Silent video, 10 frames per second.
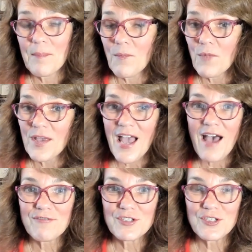We
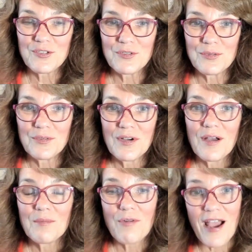have to
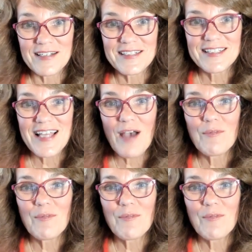practice that.